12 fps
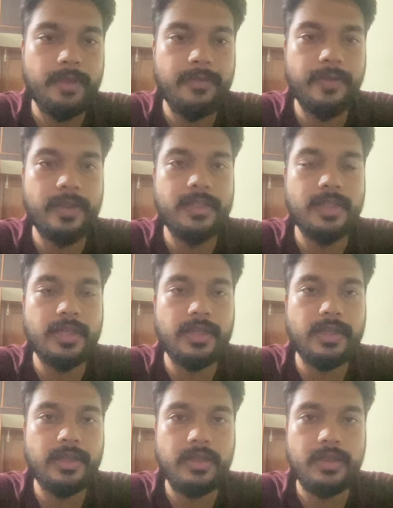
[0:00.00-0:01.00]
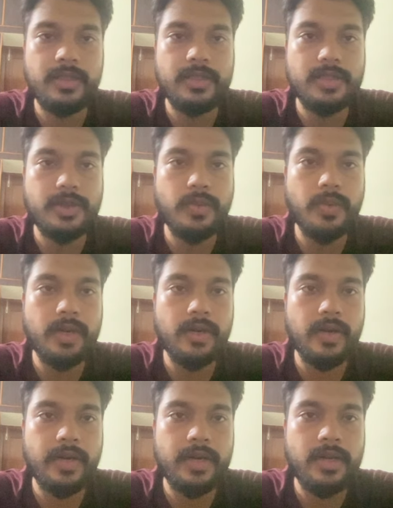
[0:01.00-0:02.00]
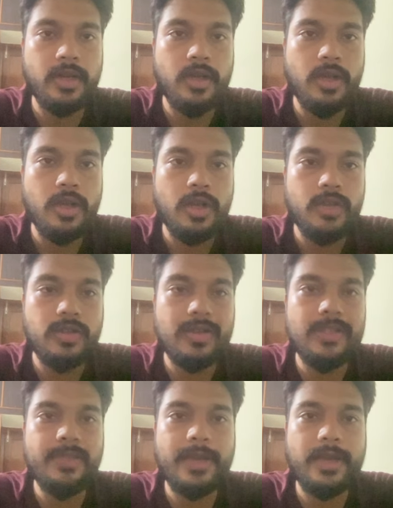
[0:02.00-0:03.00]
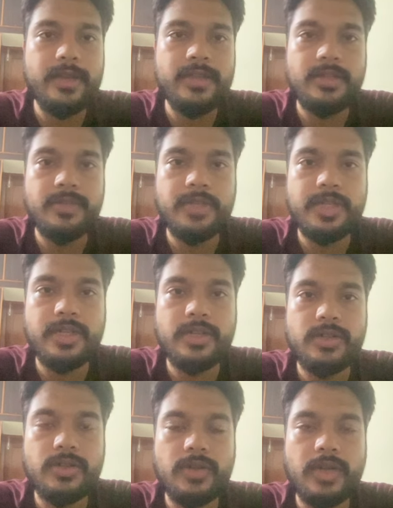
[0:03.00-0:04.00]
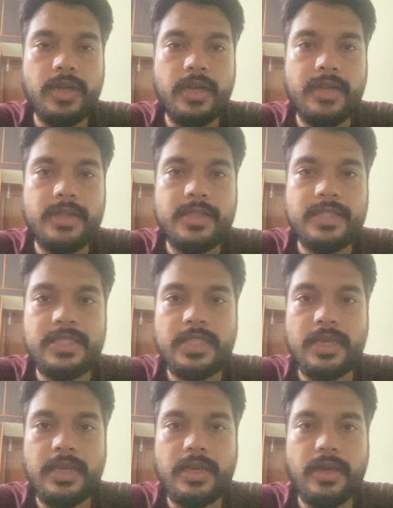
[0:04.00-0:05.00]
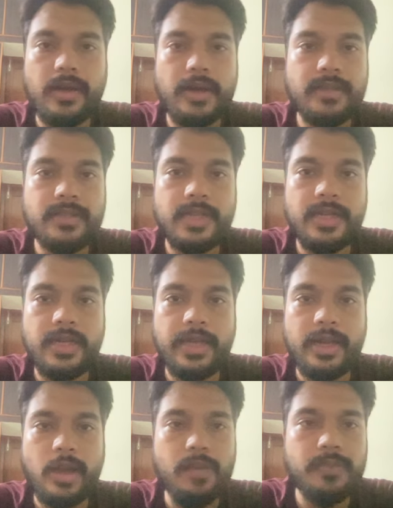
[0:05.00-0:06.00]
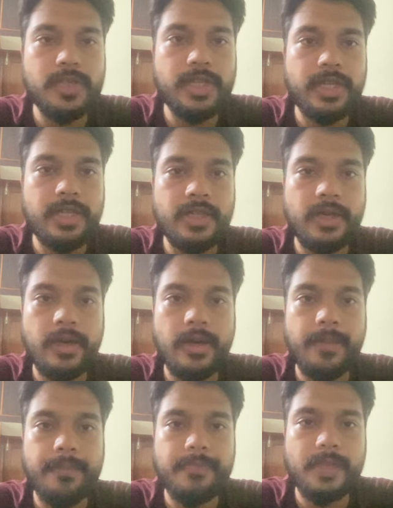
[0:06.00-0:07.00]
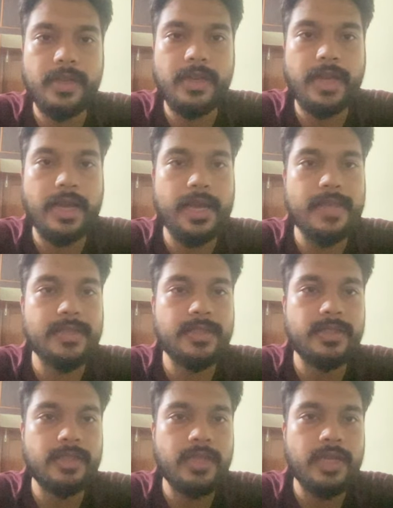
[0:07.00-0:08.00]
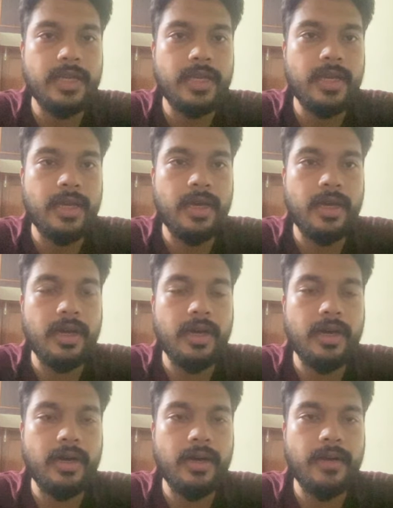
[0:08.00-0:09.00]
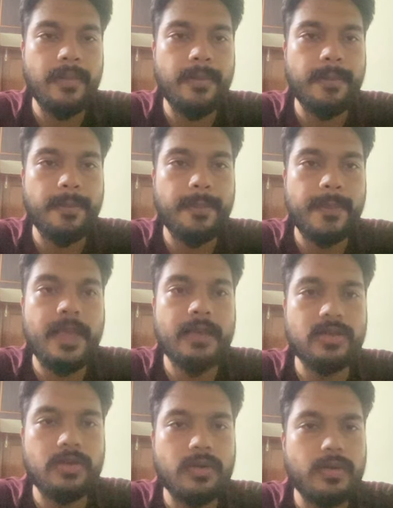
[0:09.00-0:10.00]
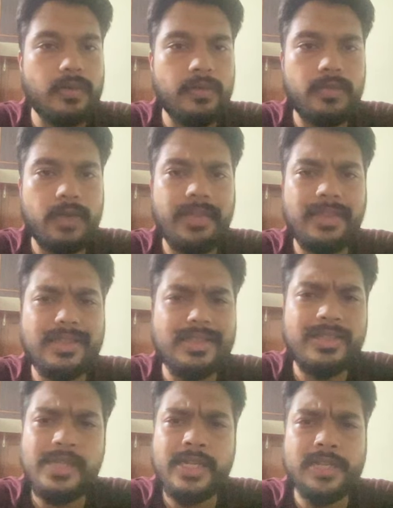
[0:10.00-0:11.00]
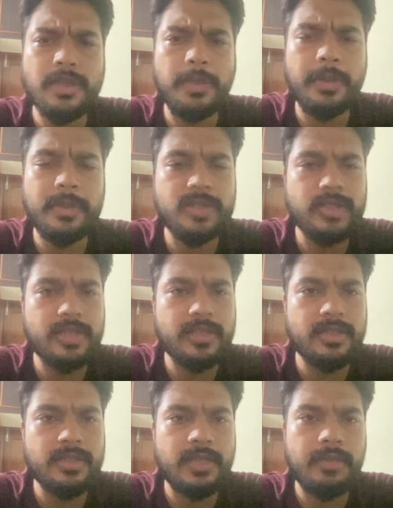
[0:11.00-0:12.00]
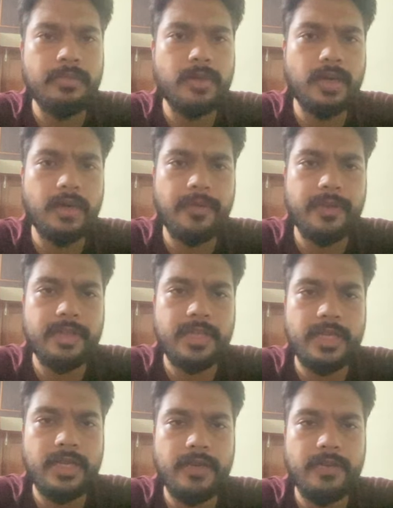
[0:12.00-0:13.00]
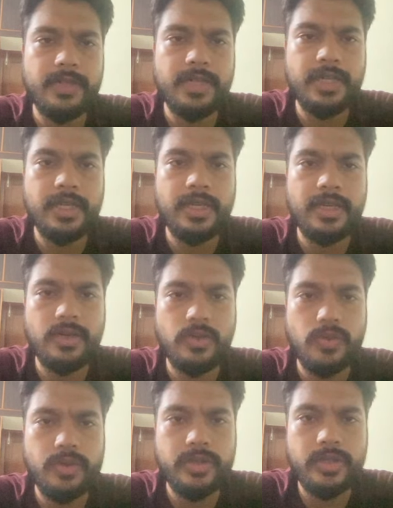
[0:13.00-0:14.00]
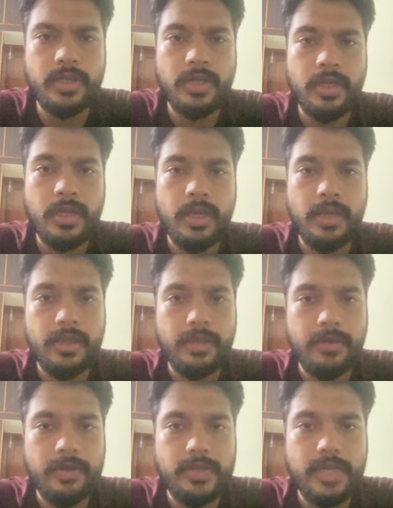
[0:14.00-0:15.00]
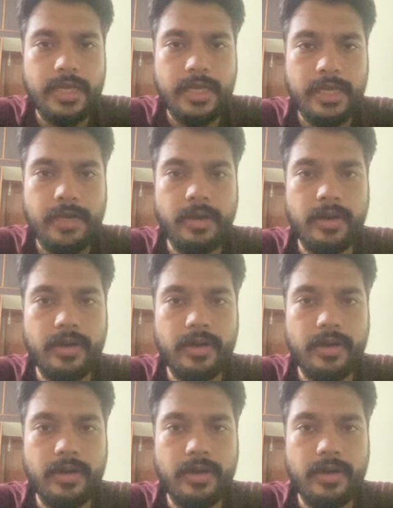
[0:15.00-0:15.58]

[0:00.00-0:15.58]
fixing this new one, right? So this is my custom tree controller. It is extending an object. It has, yeah, so I think this signature pretty much stays the same. We're taking roots, then we're taking